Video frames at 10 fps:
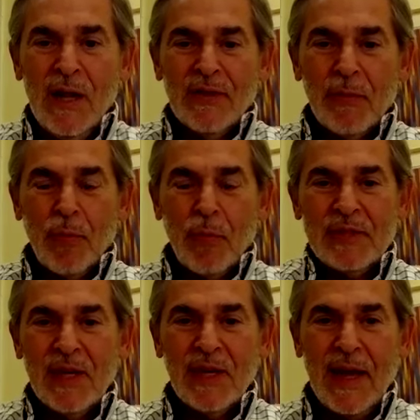The promise
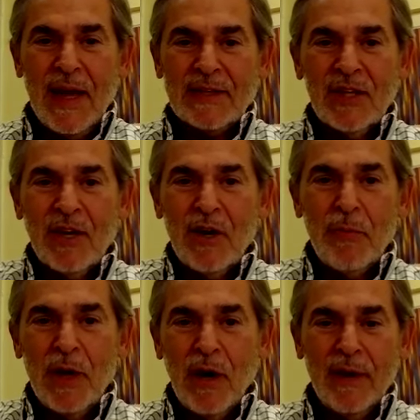didn't actually go
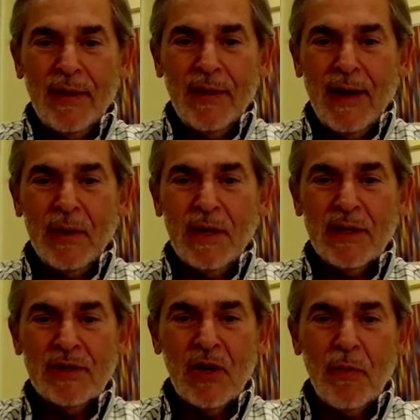beyond that
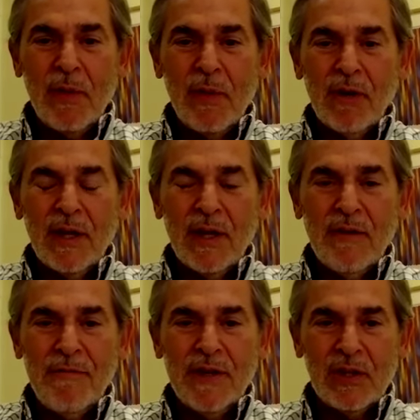because nobody really
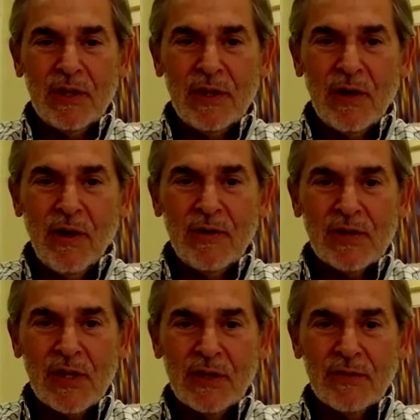envisioned that all those
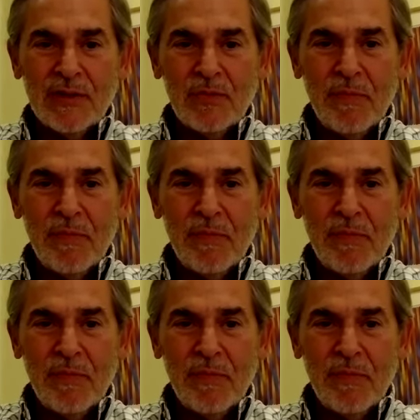countries would